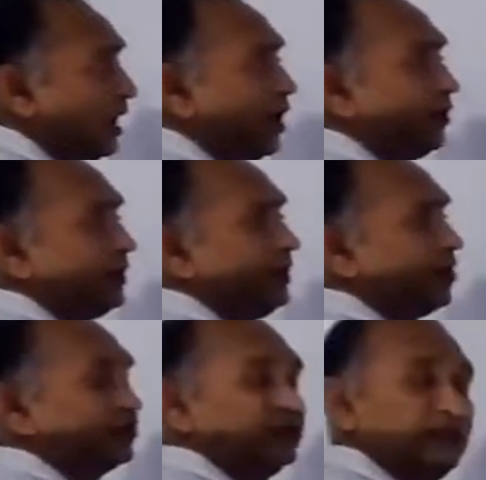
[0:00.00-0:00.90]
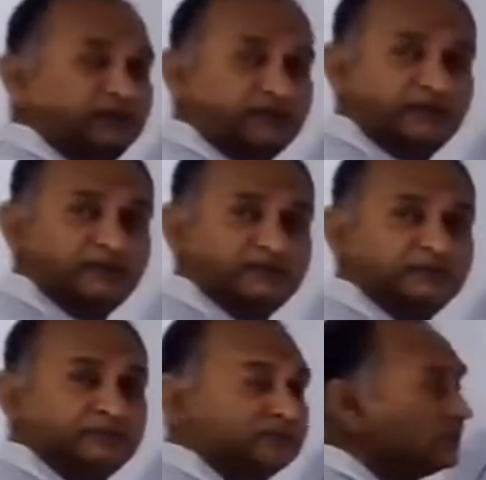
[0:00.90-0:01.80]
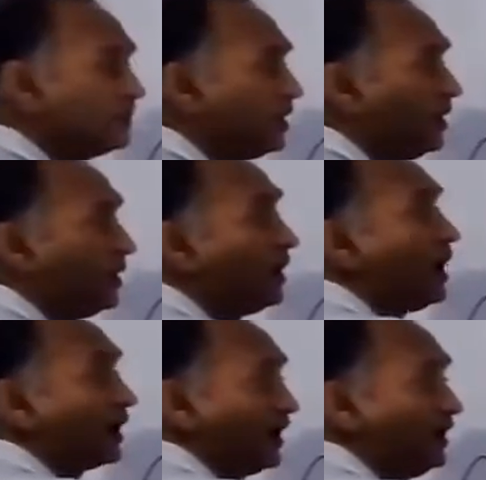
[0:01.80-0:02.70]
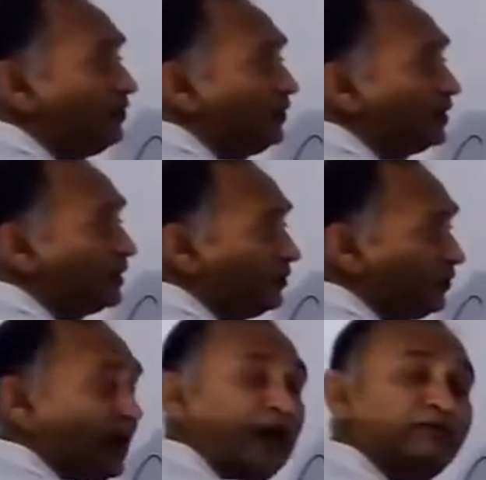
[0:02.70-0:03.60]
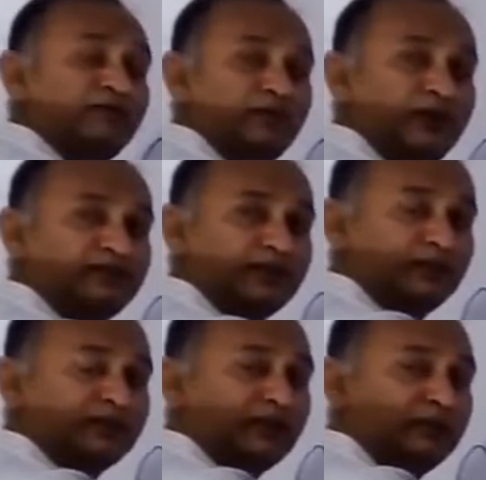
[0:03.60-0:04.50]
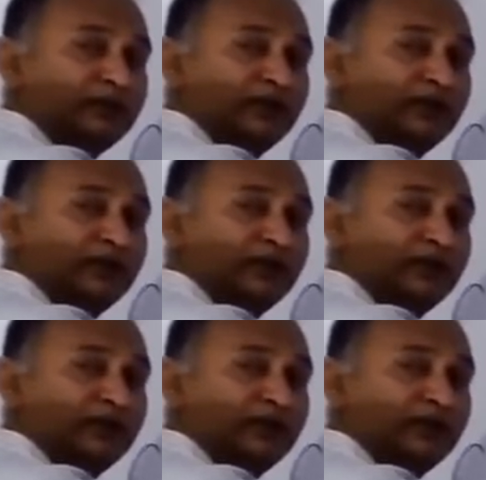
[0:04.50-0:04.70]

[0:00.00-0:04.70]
How many oxygens? Again, we have a subscript